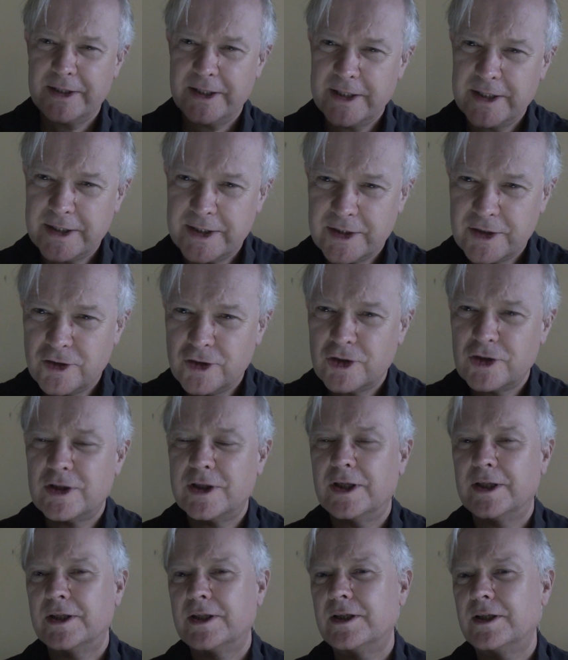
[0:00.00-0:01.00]
This is just
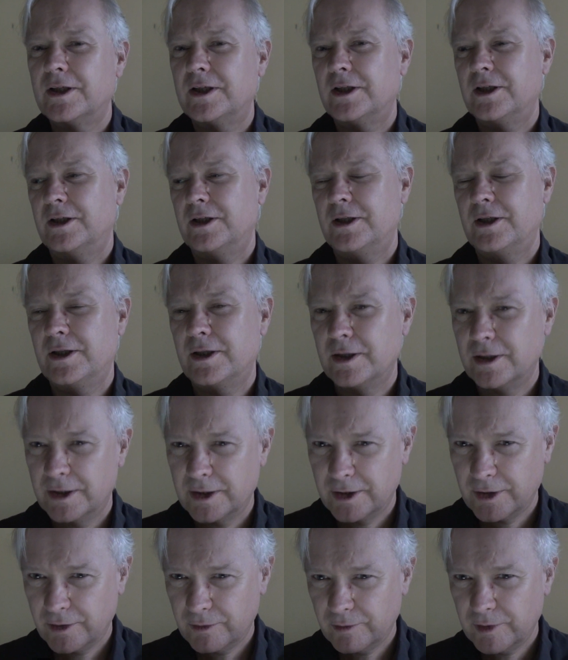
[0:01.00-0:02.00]
like. Uh,
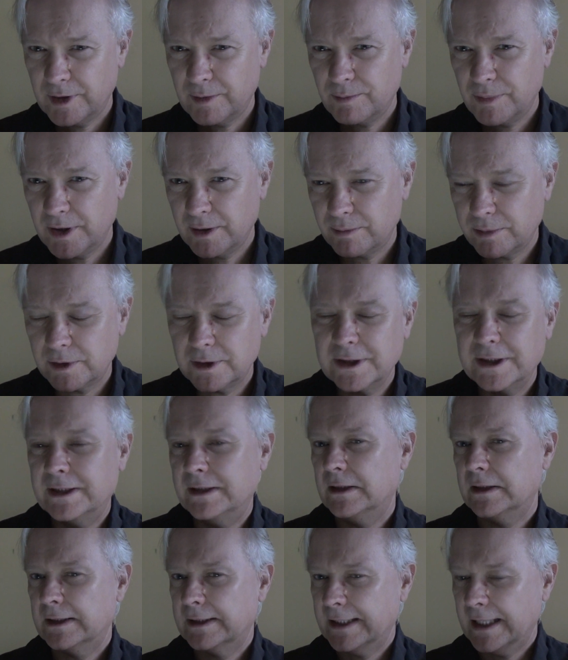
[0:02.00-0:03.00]
three people
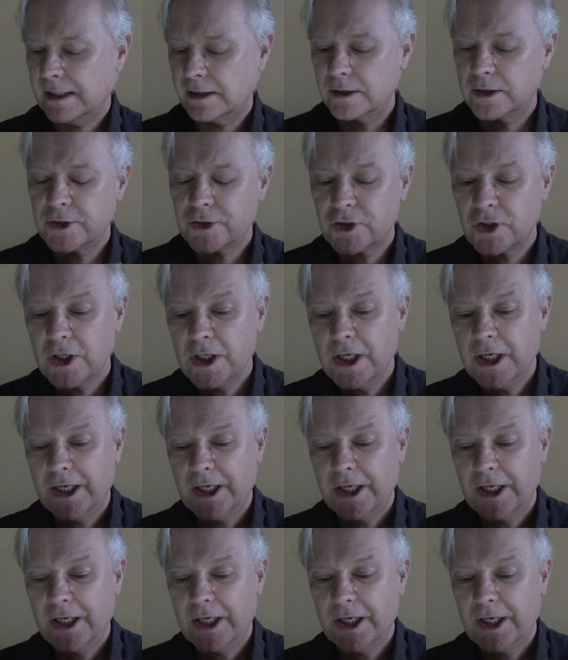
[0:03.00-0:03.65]
in a garage